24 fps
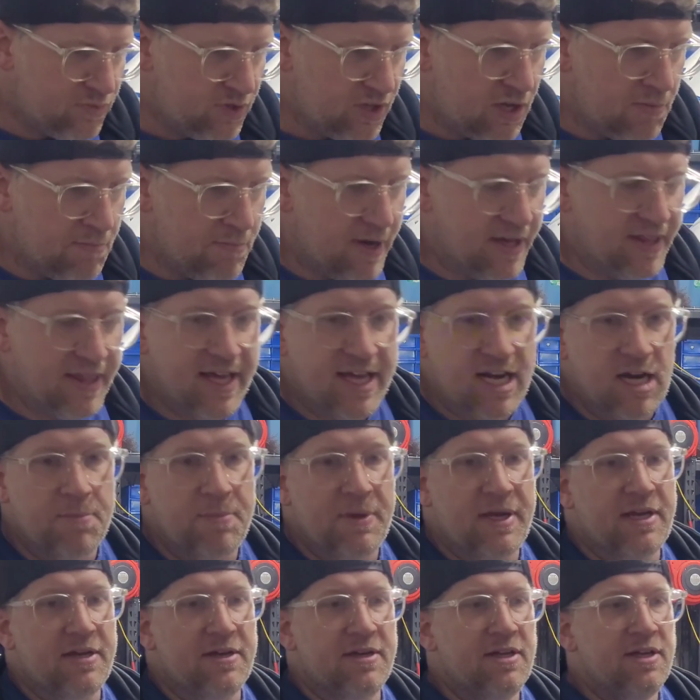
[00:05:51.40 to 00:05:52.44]
By that I
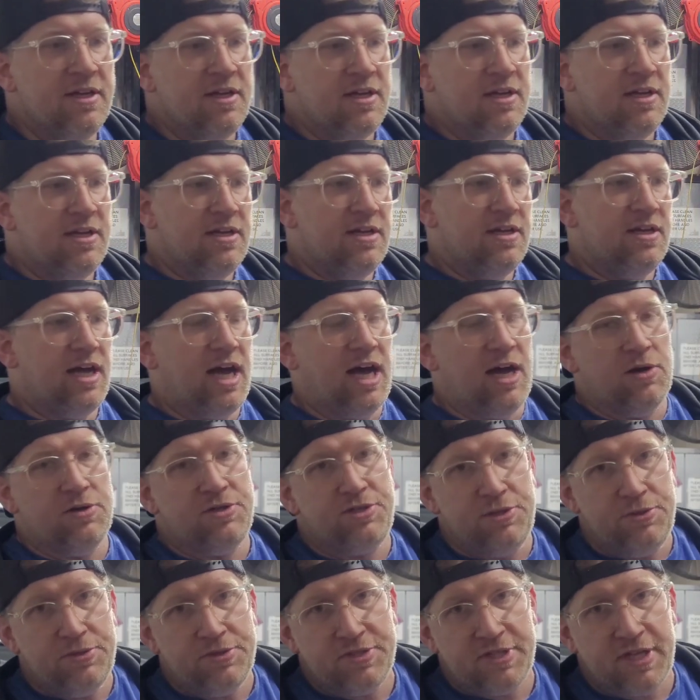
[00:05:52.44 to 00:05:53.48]
mean, I
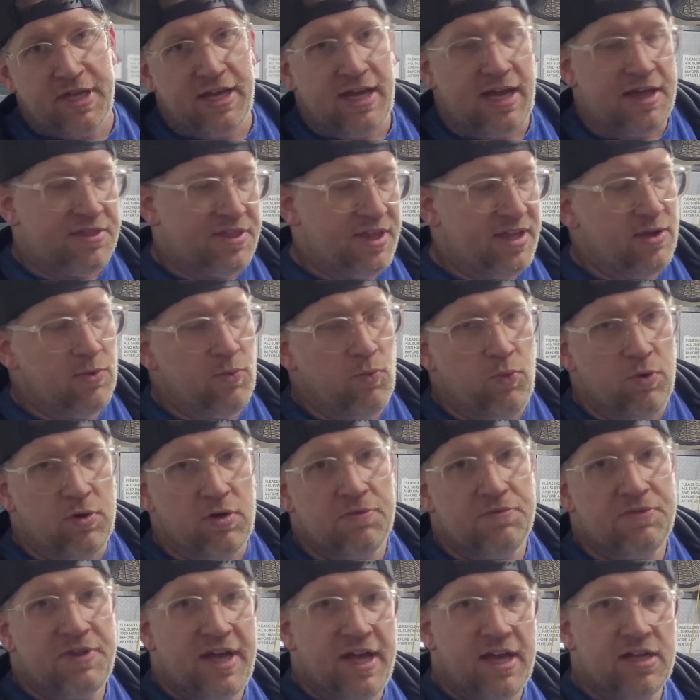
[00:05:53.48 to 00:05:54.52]
do say I think one
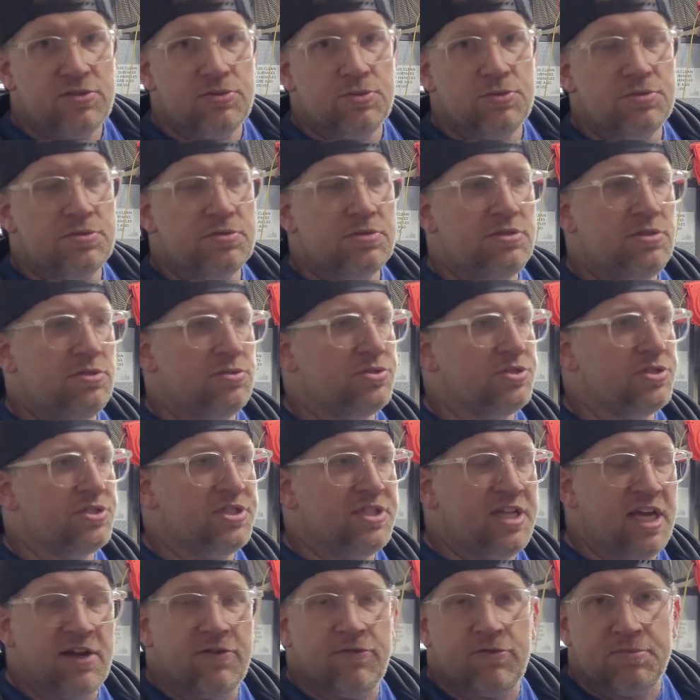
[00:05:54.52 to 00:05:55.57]
of the axles you'll just
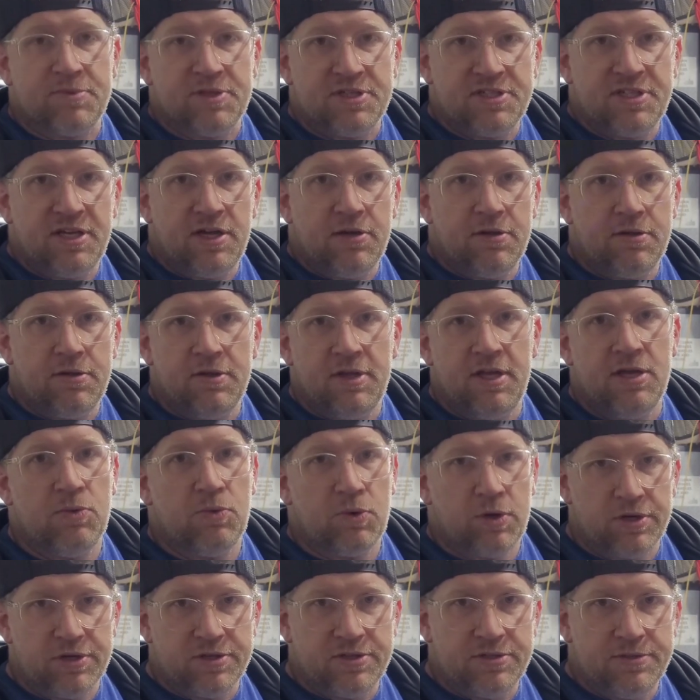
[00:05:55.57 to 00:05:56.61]
take from the Stealth. It
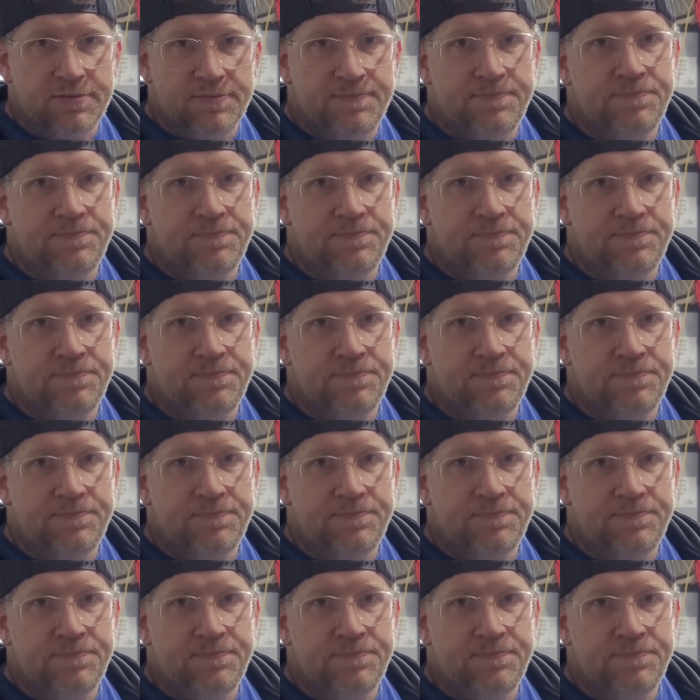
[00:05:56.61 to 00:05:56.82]
works.